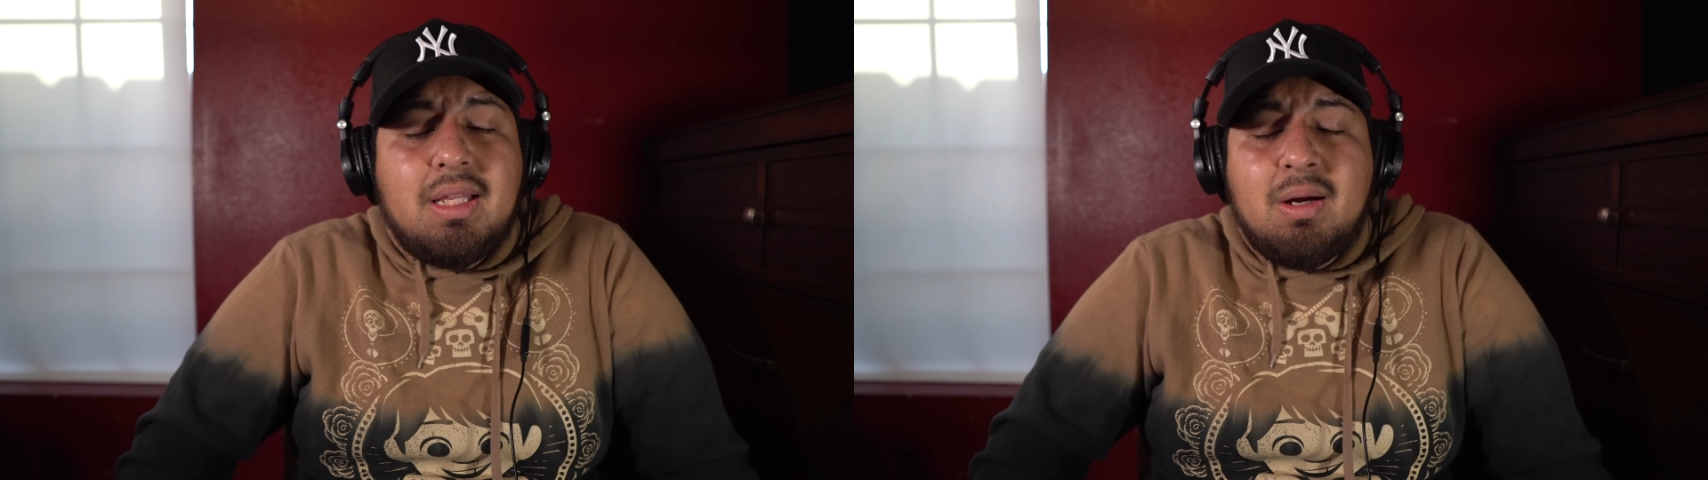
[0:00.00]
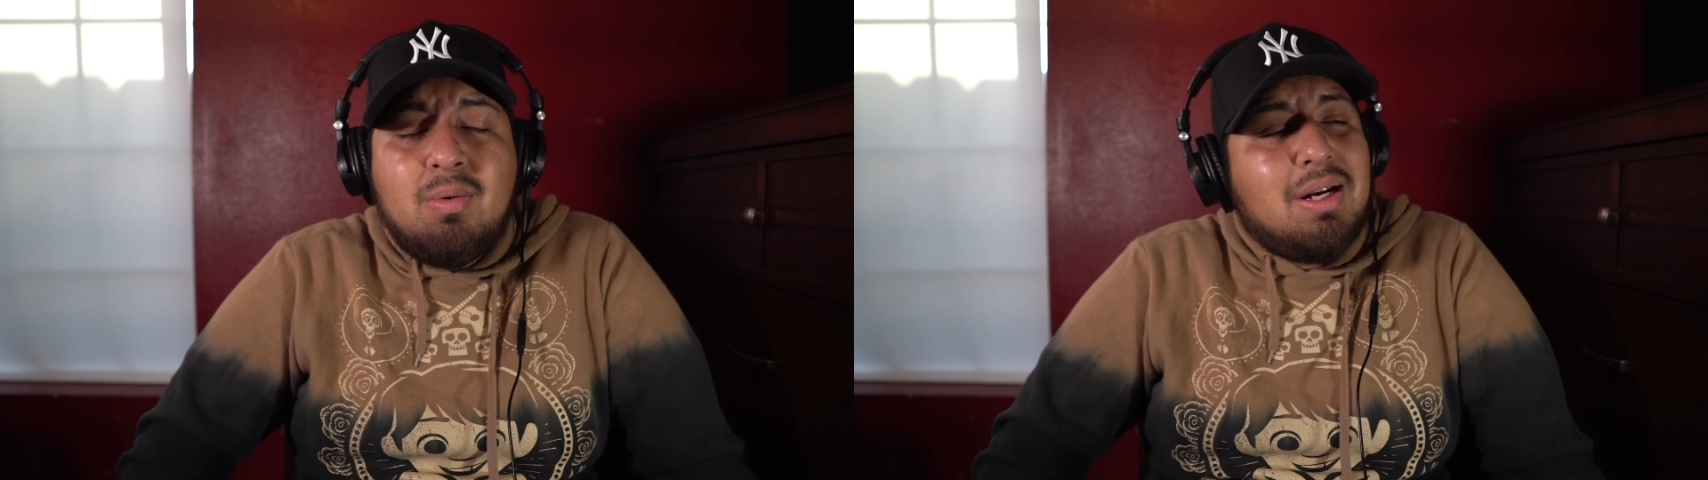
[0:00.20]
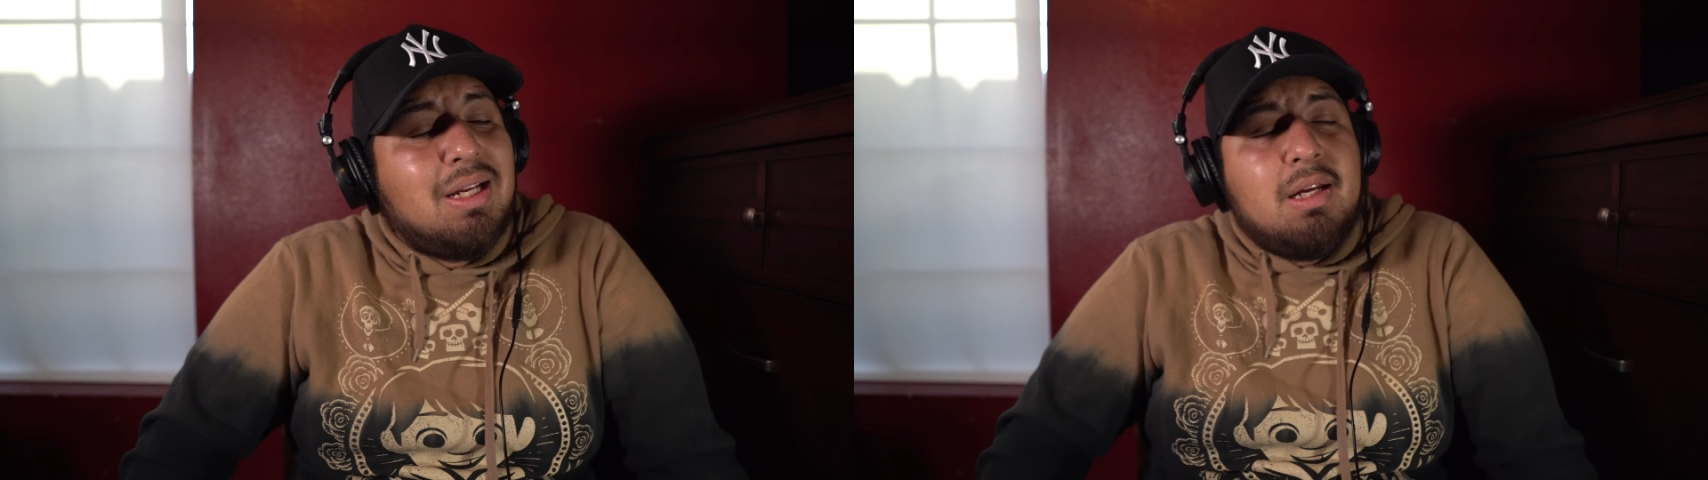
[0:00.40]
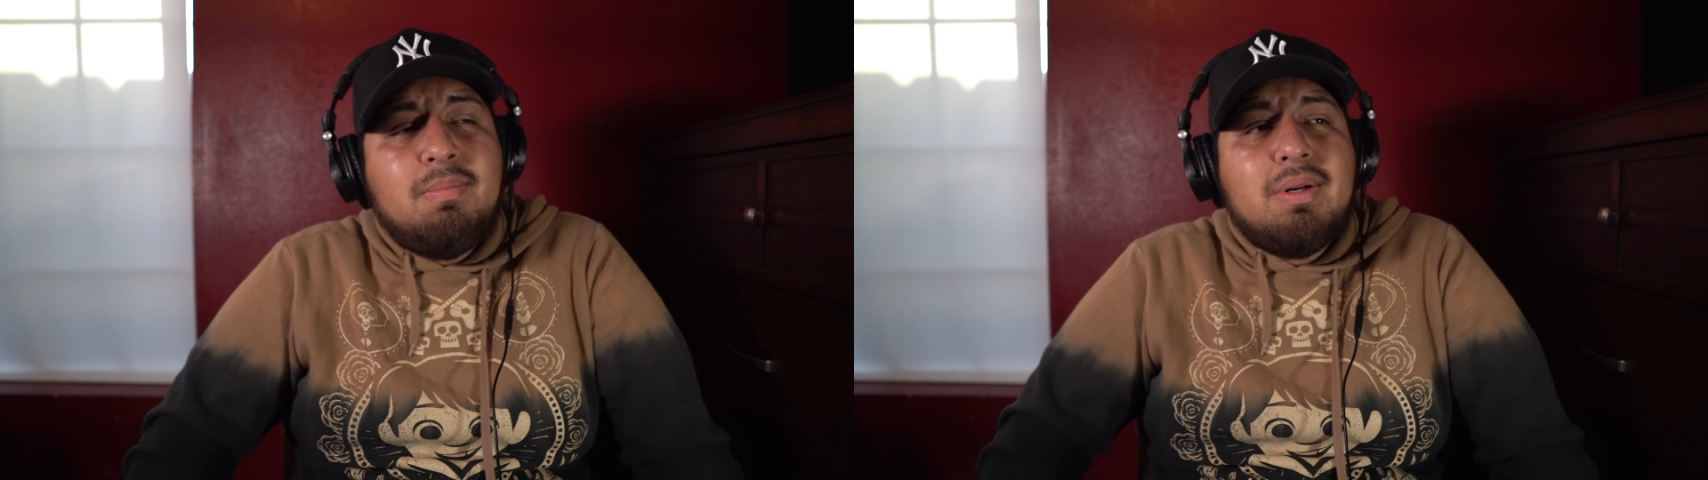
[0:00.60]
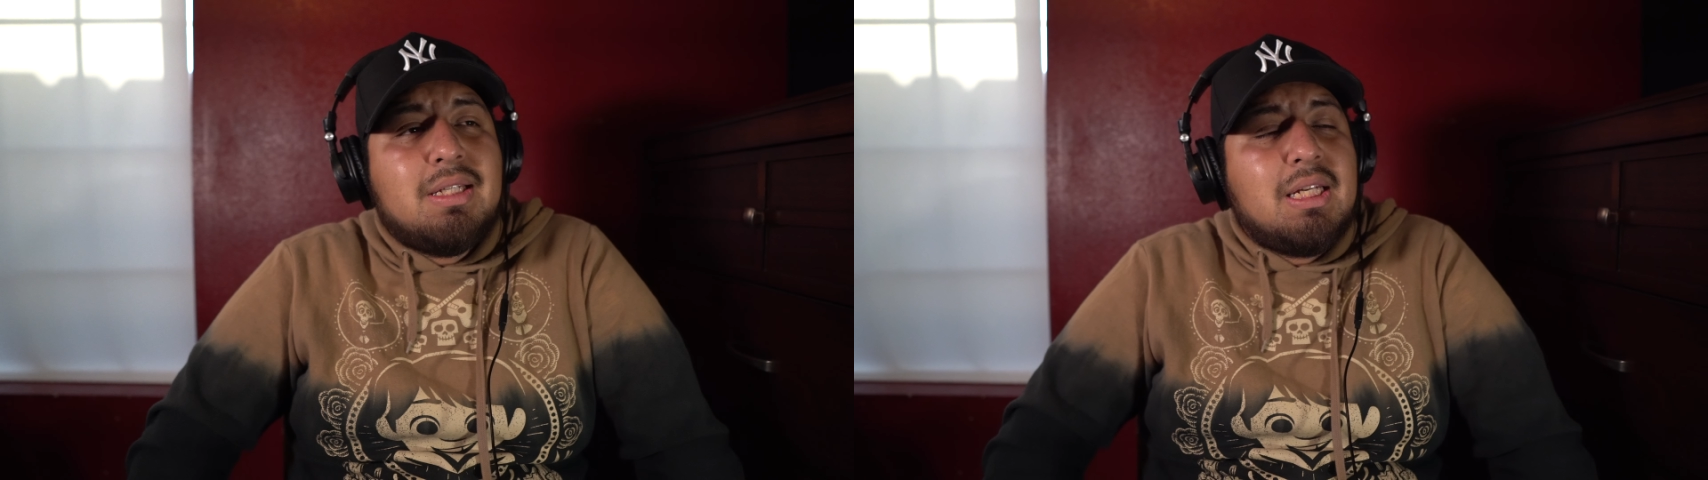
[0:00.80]
they want to keep
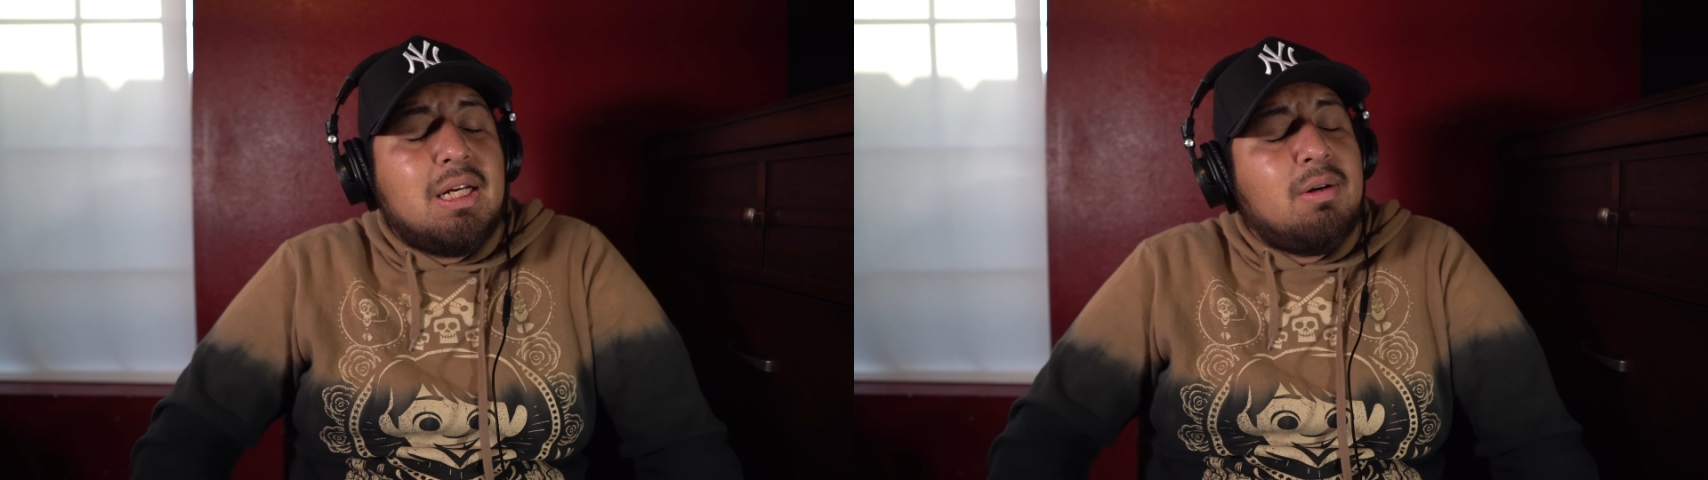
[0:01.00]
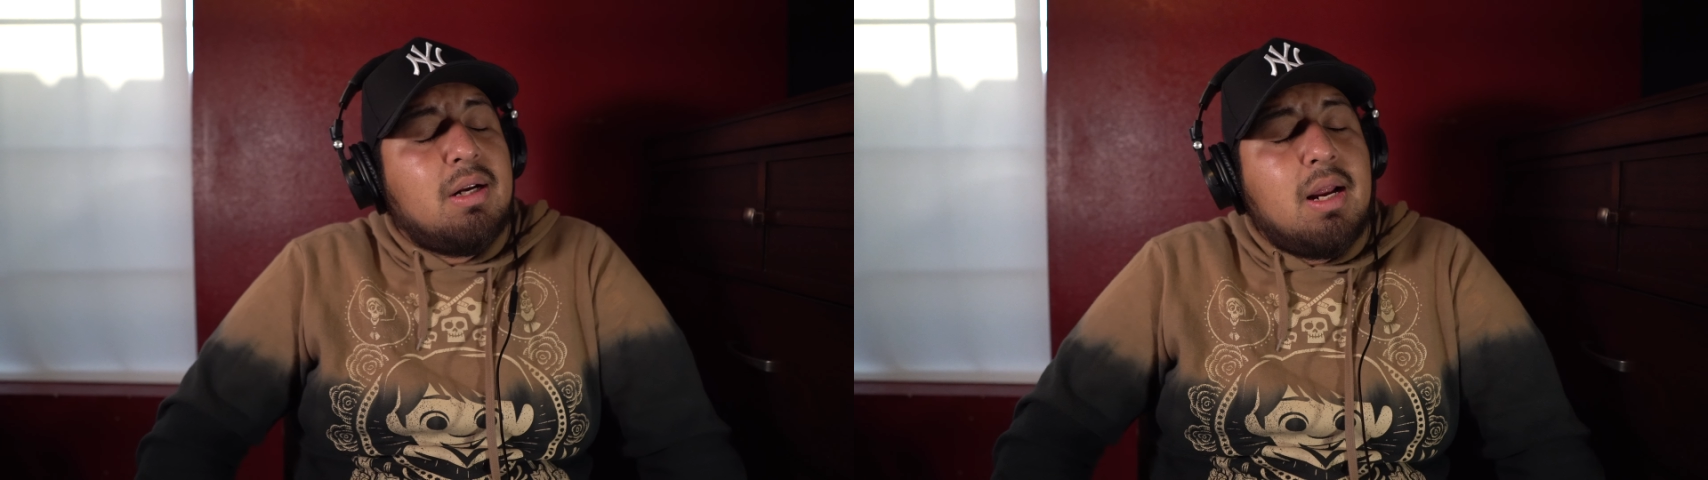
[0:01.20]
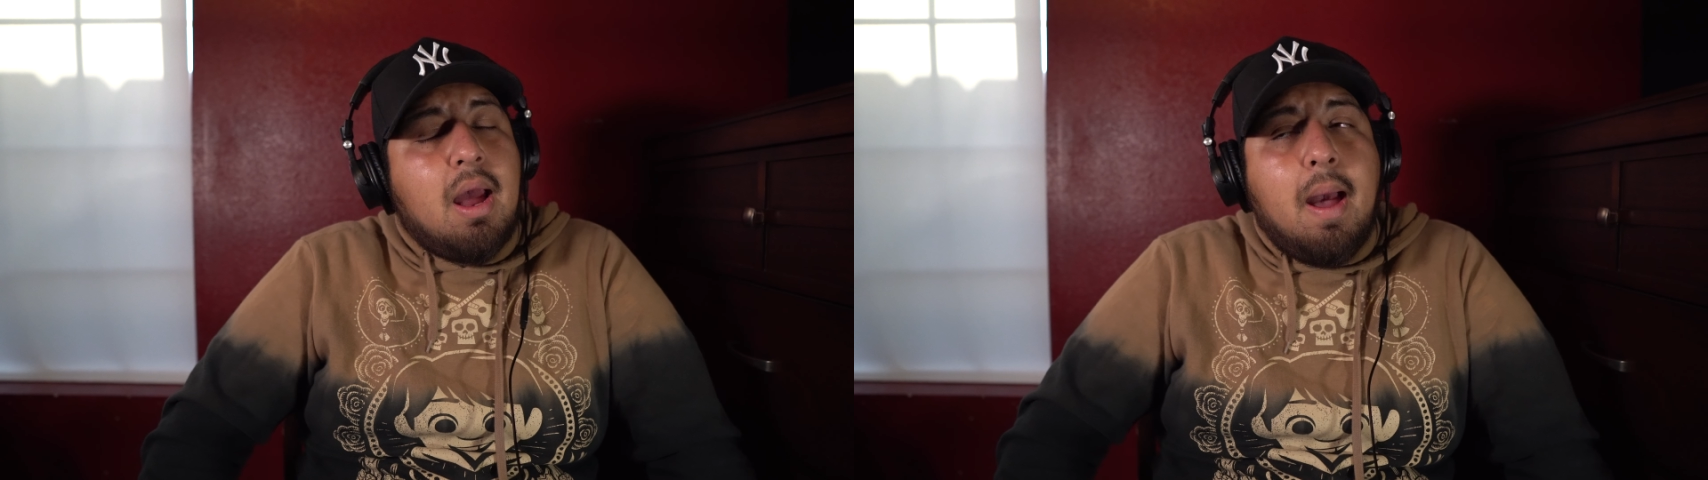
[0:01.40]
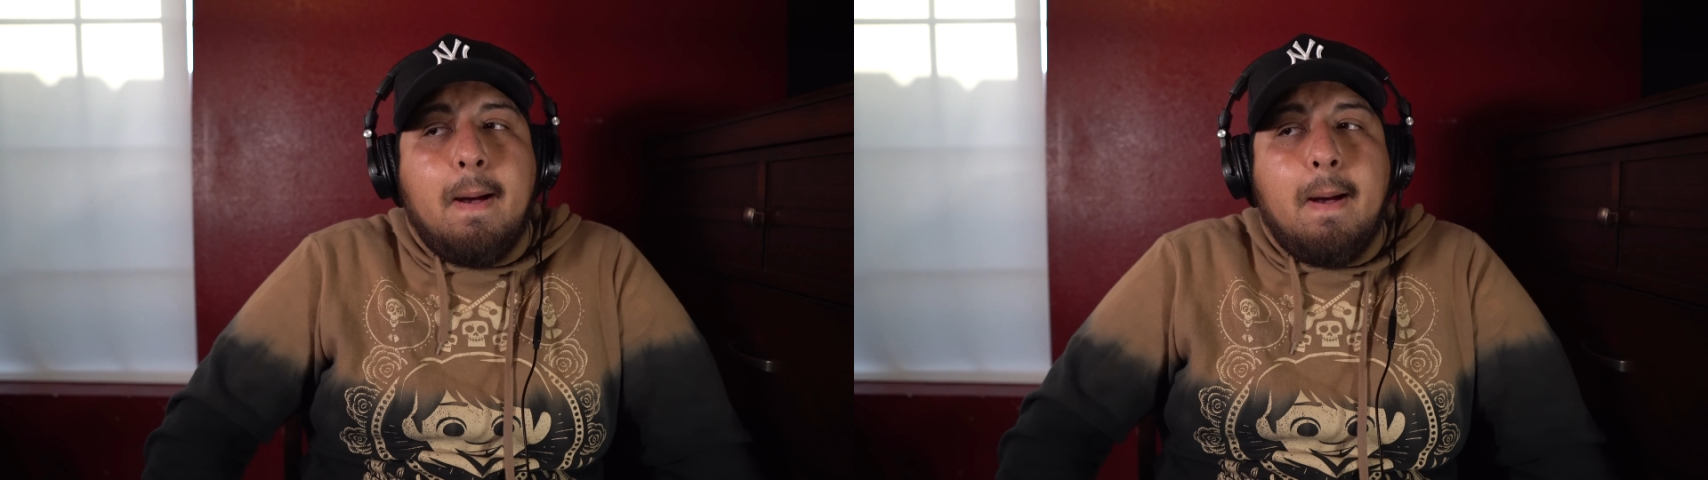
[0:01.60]
it a secret.